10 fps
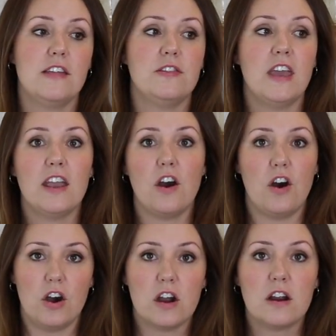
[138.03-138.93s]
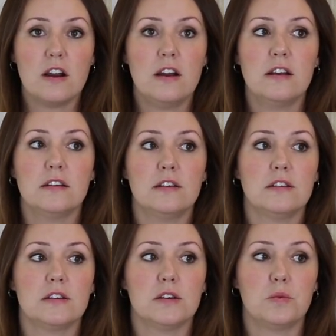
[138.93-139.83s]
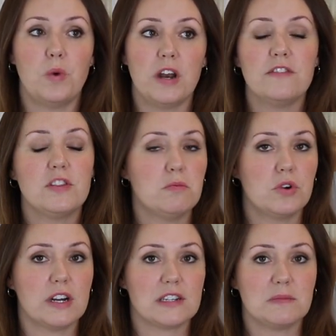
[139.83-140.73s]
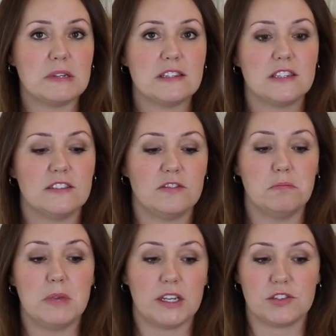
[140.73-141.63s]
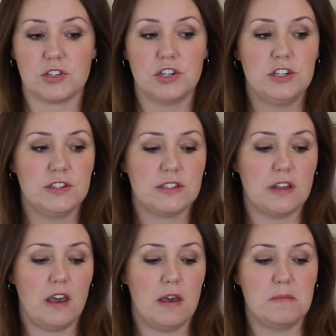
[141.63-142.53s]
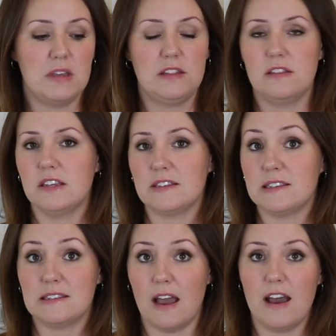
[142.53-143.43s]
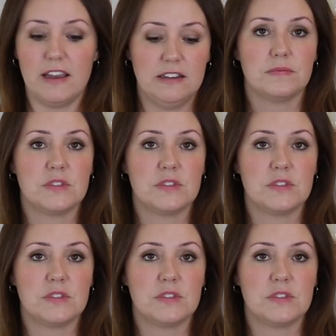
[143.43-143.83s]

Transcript: They are one of the more expensive mixers in this size.